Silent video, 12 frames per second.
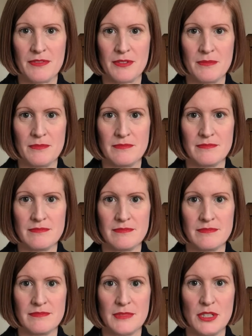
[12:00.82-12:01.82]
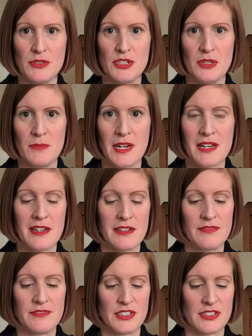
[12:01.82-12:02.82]
from YouTube. I kind
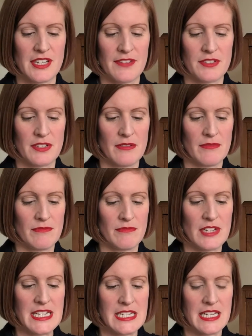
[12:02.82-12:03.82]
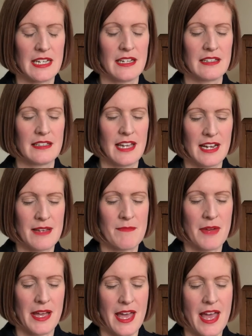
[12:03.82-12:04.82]
of just have to read it, get it in
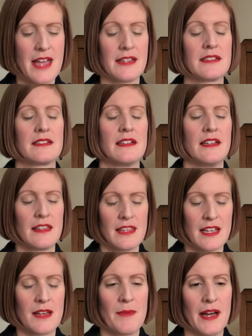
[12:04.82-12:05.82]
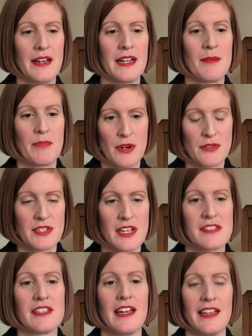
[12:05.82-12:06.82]
my head, think about it,
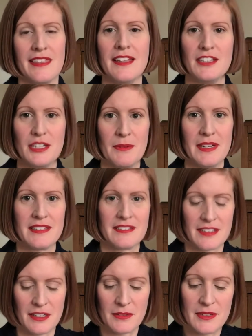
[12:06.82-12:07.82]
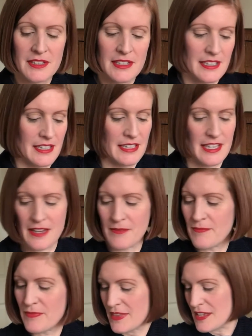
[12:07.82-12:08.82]
process it, and then do it. So yeah,
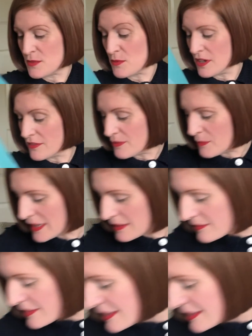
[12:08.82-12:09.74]
these work for me.